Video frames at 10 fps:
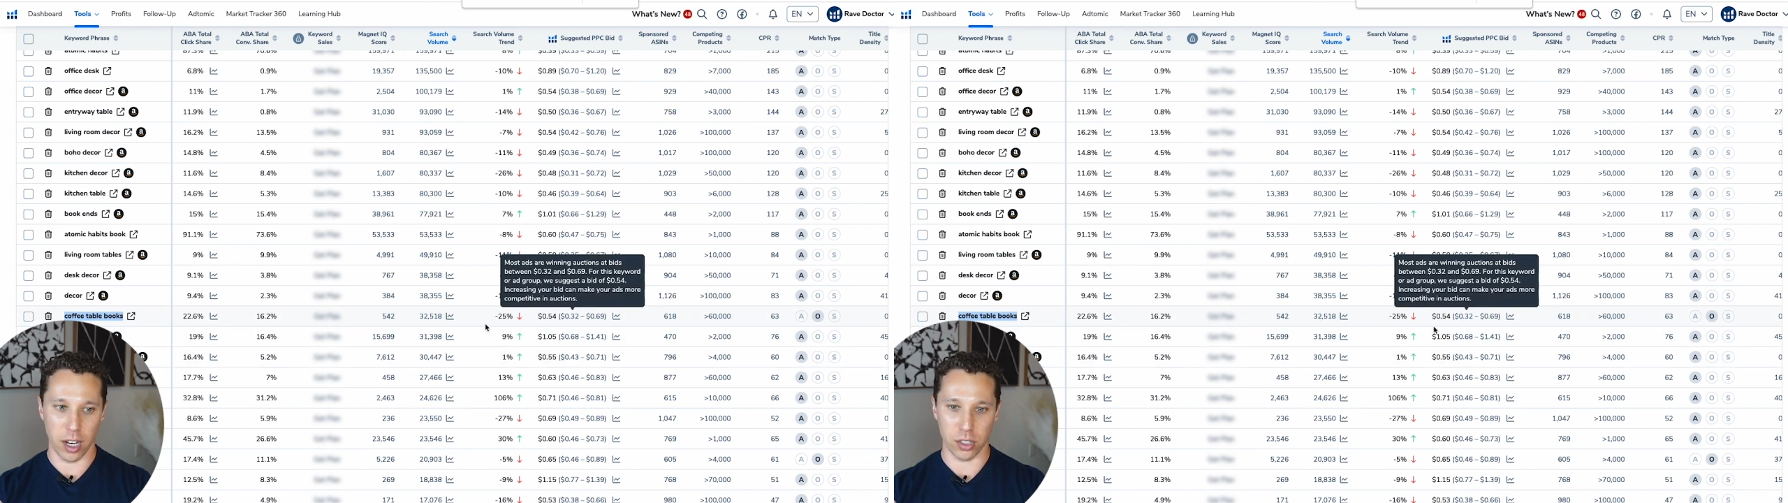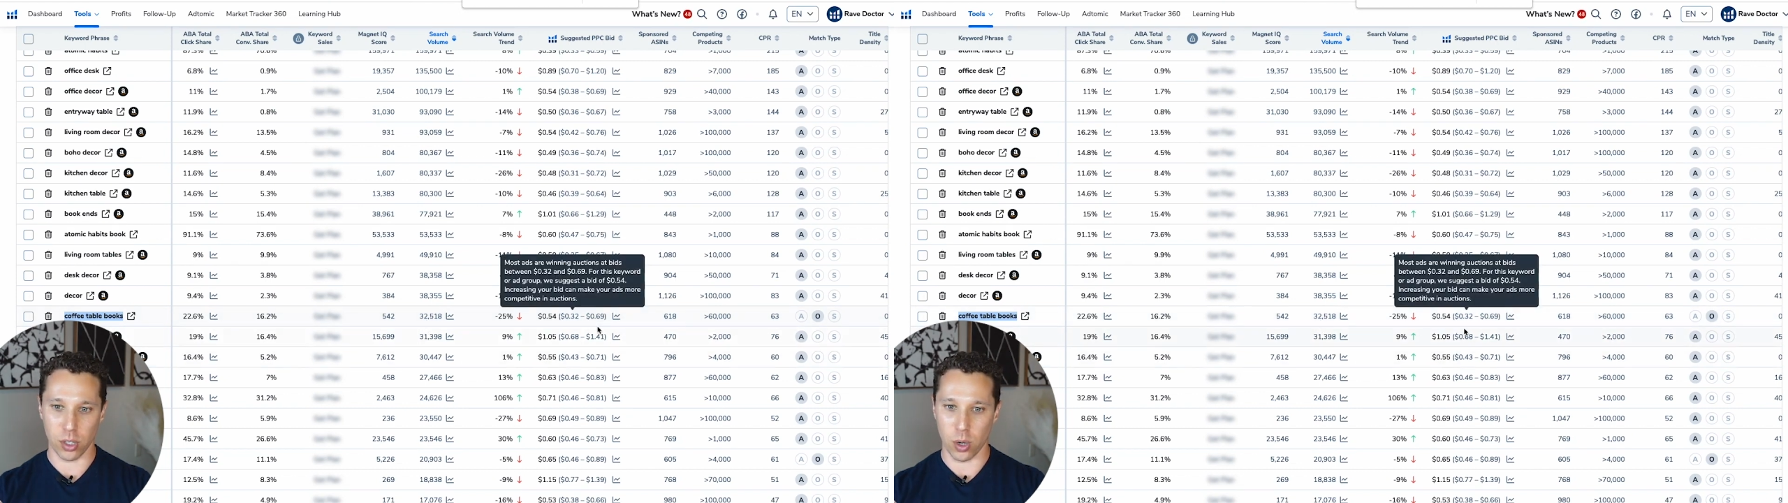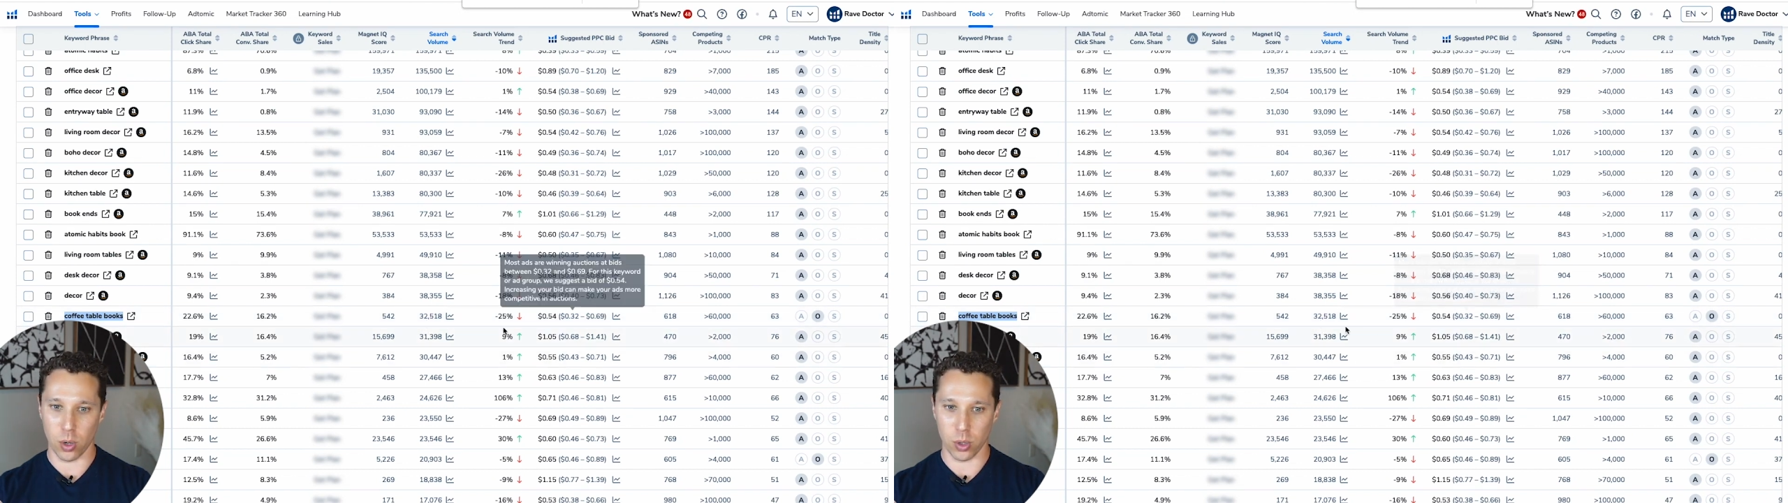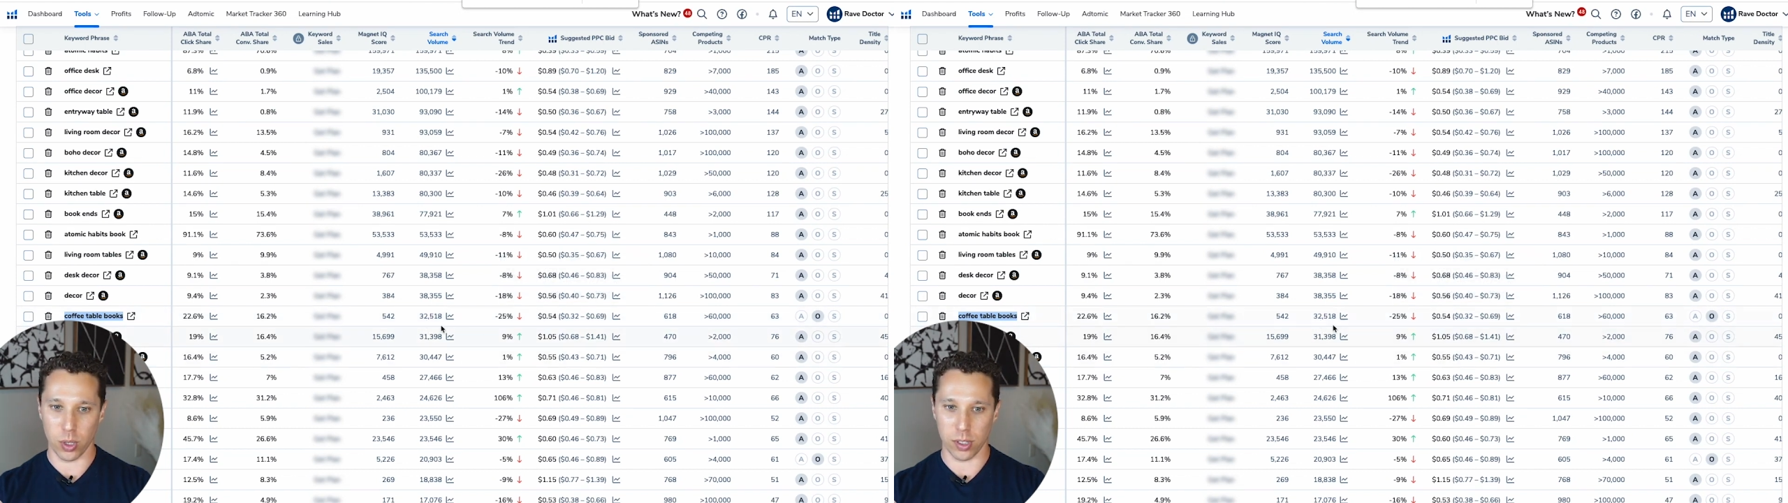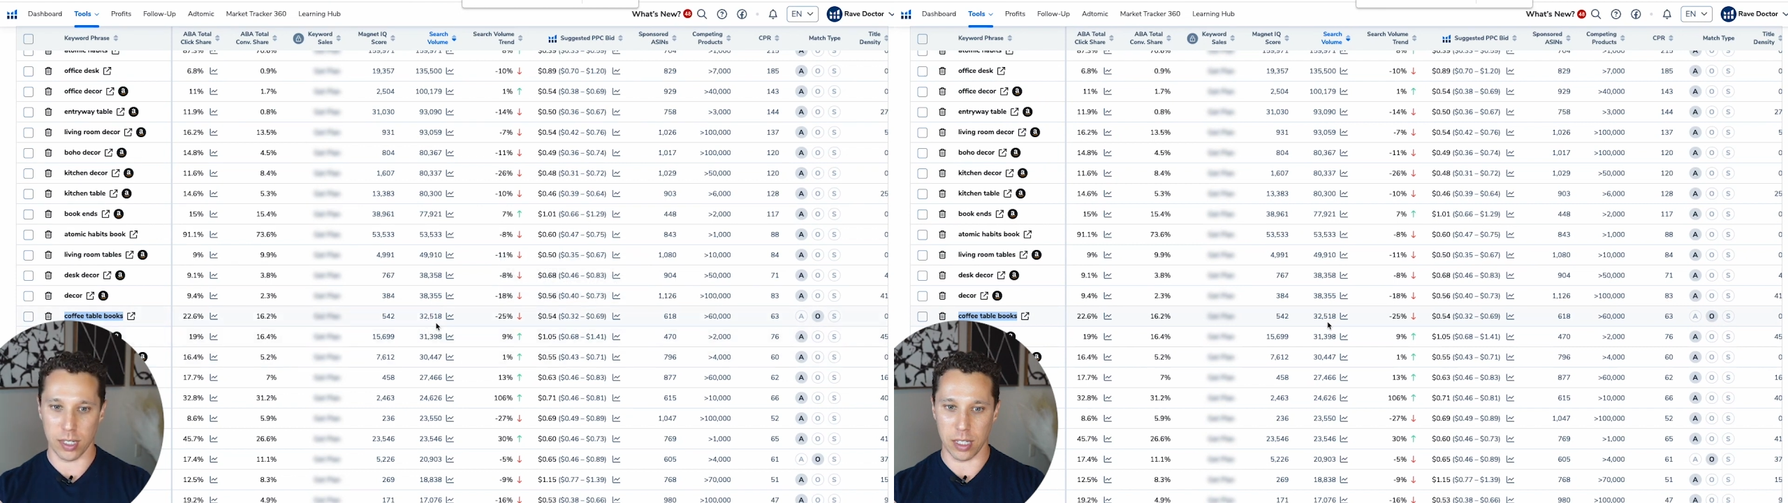So
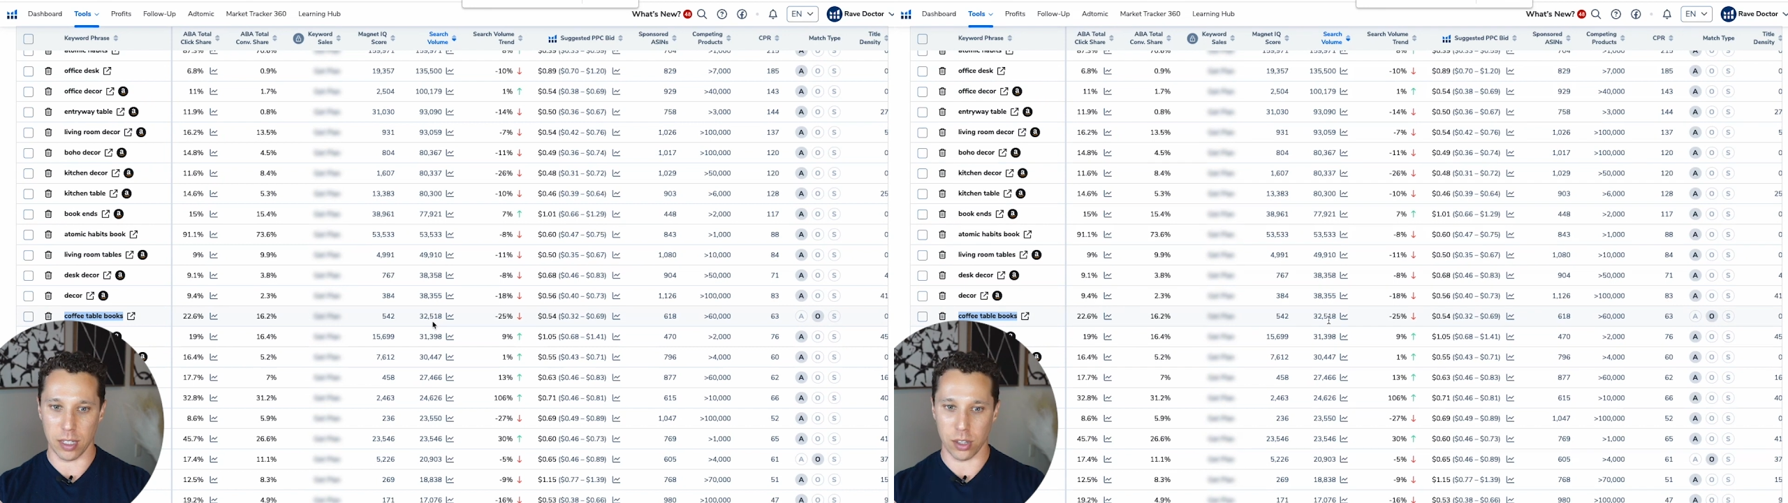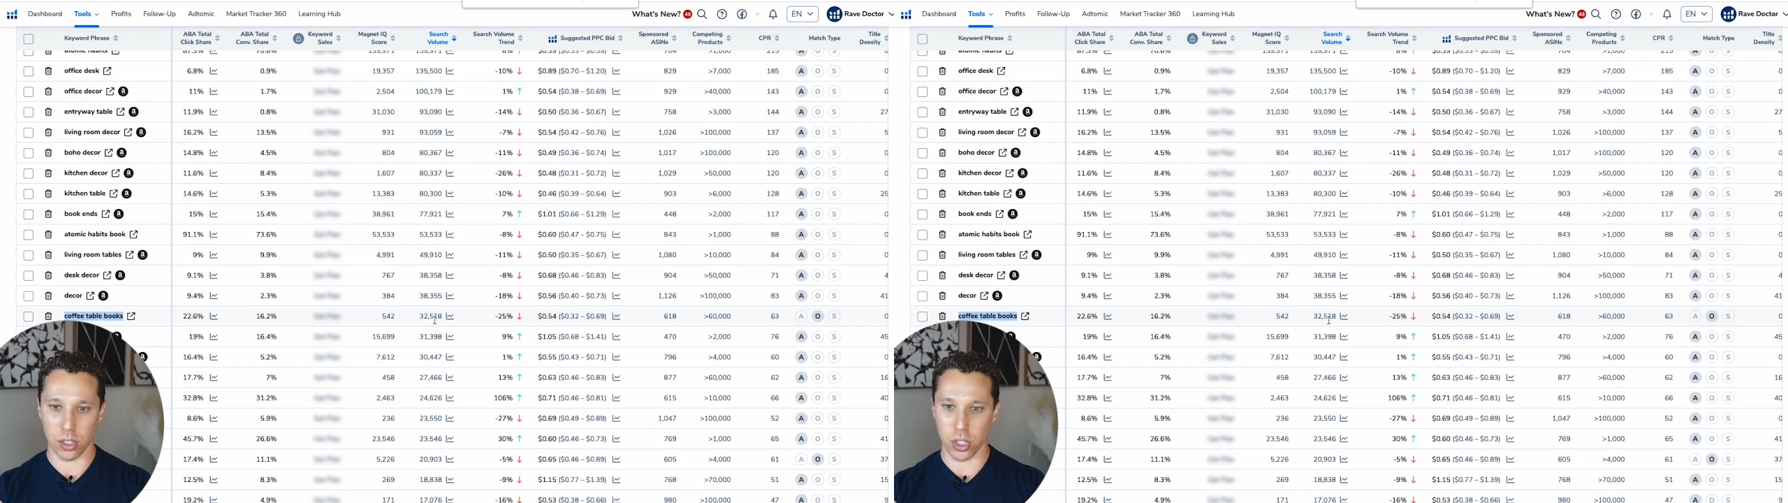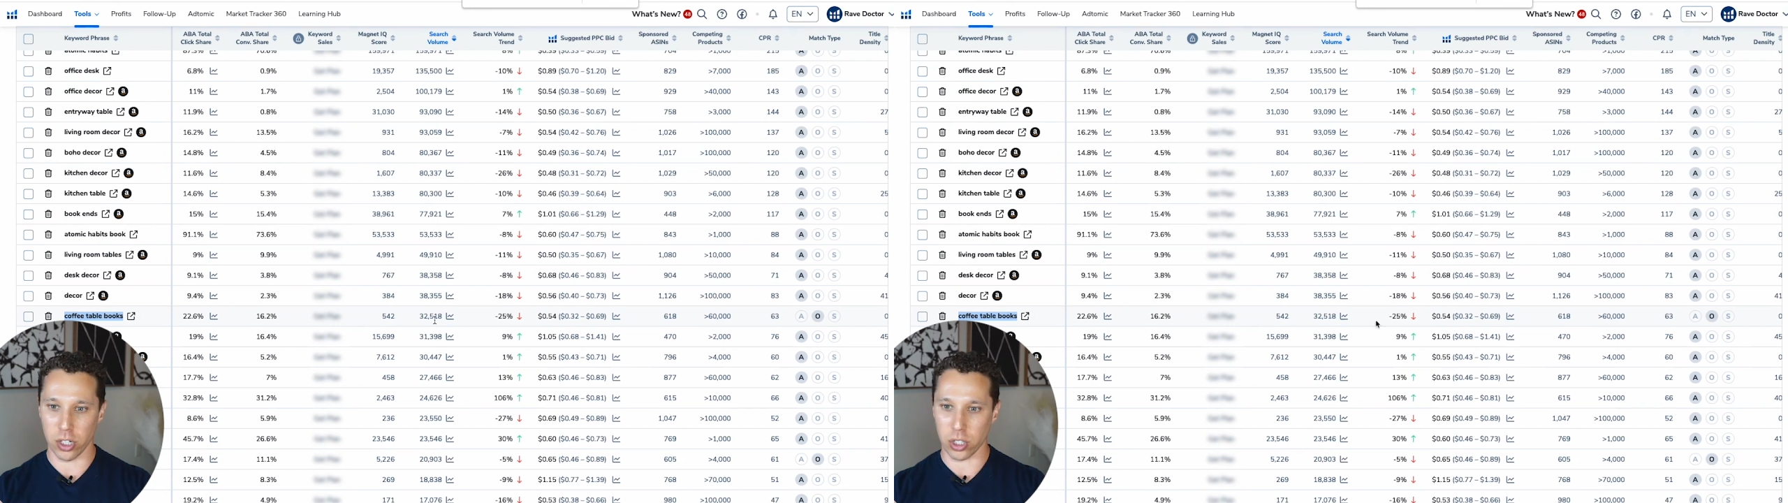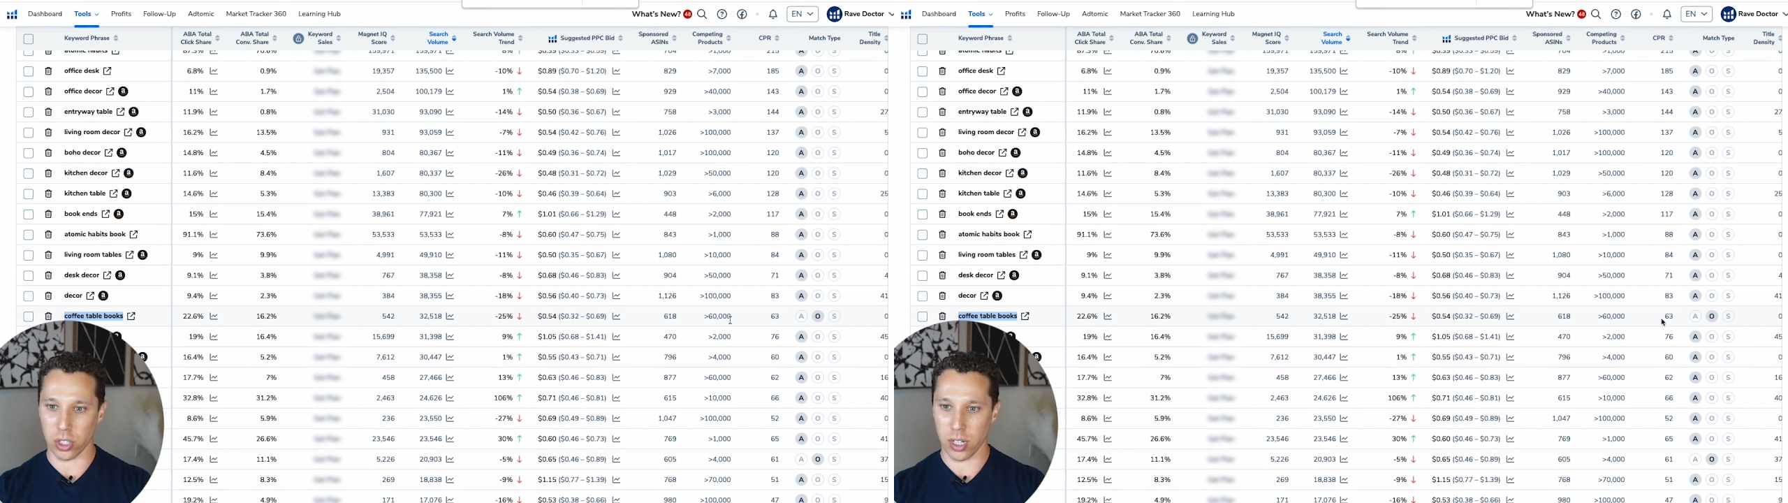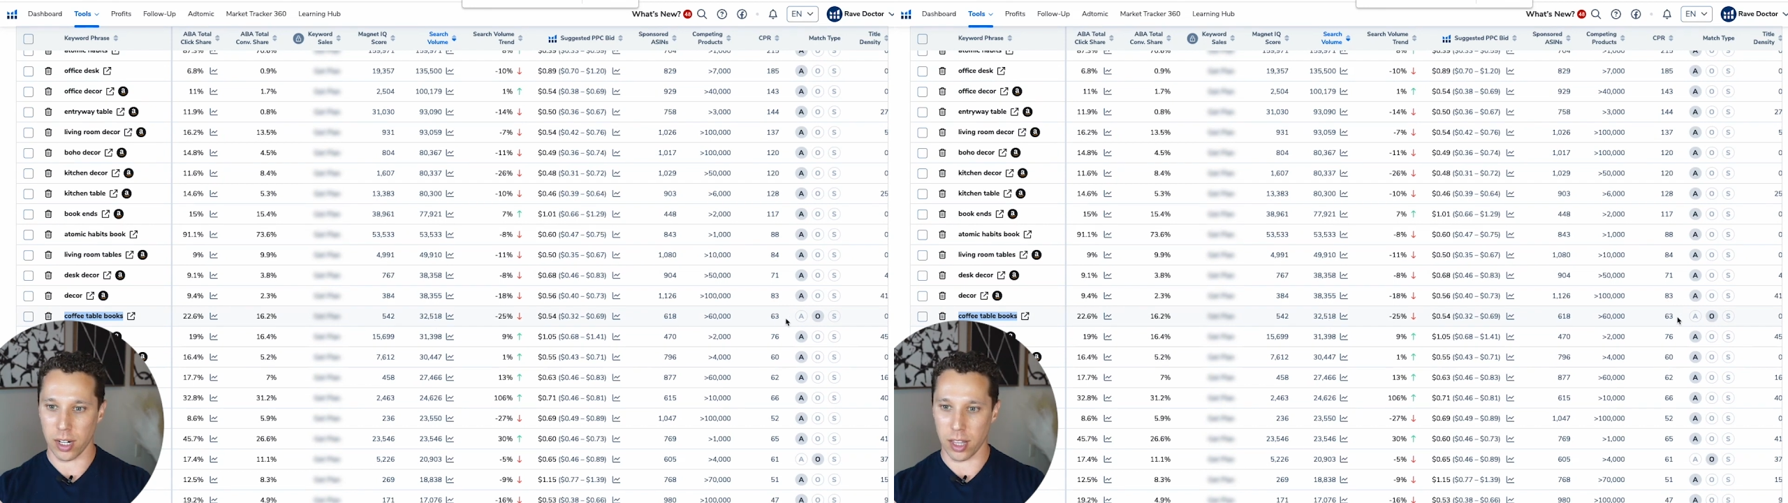you can see that the
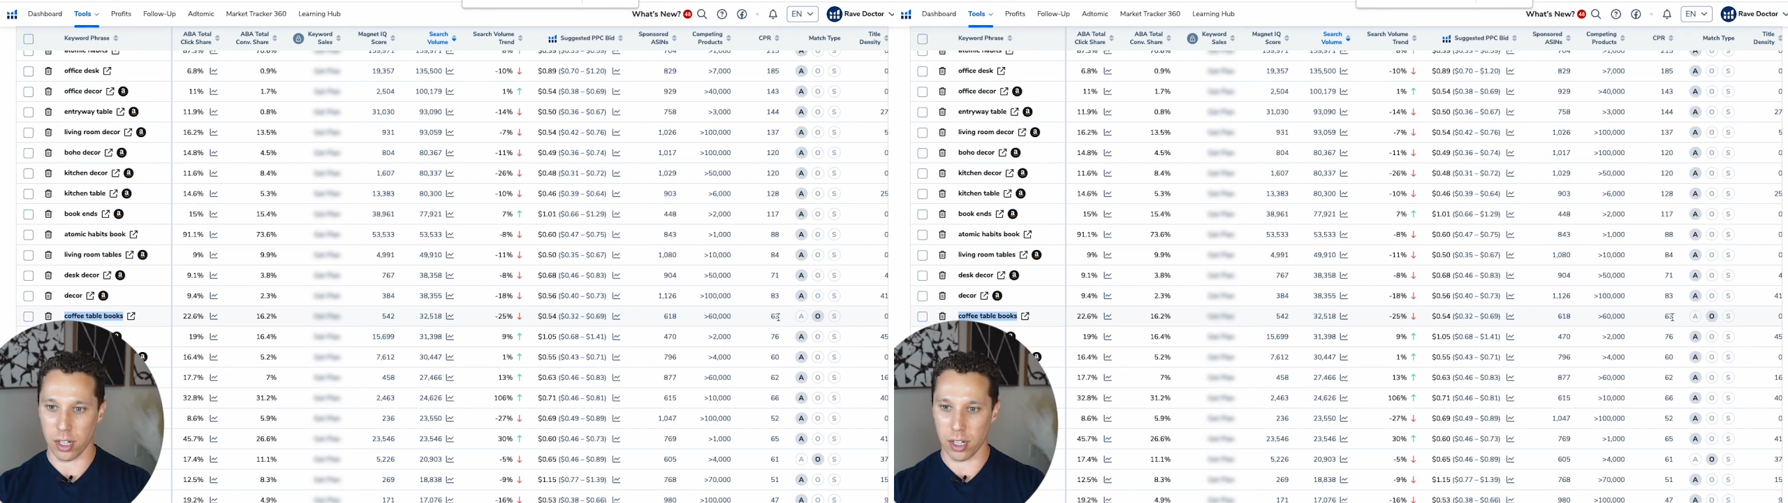search